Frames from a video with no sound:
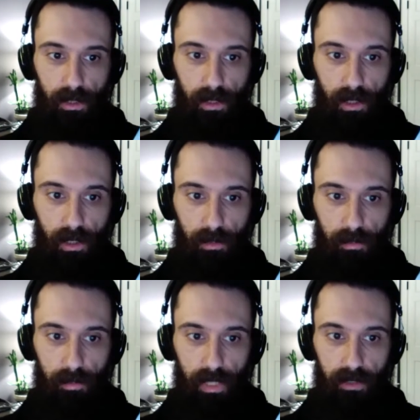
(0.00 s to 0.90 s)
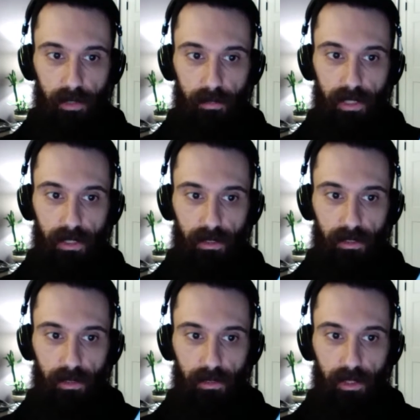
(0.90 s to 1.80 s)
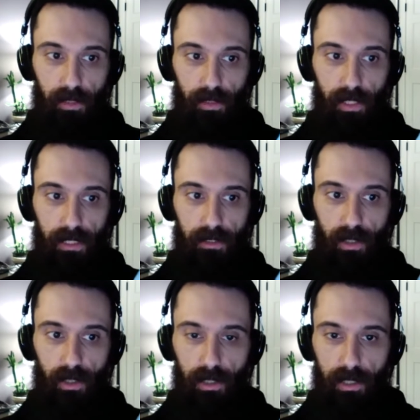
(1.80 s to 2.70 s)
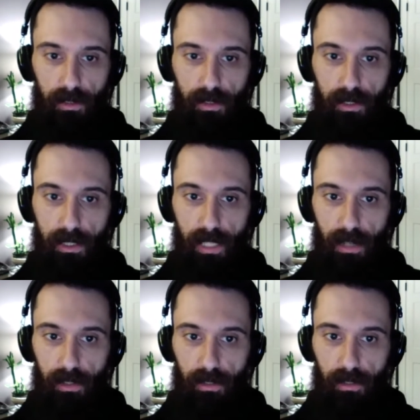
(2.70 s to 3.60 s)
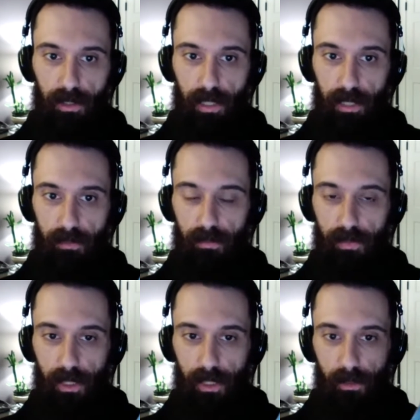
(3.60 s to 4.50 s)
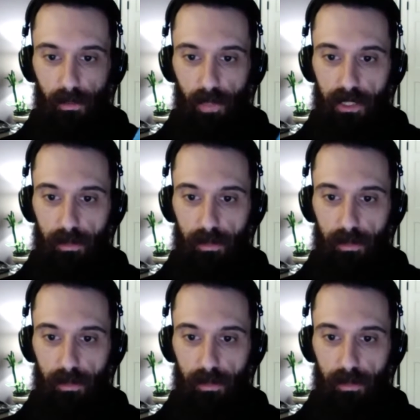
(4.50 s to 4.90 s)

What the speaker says: Beta Ray Bill, Silver Surfer, like these are all interesting characters that have rich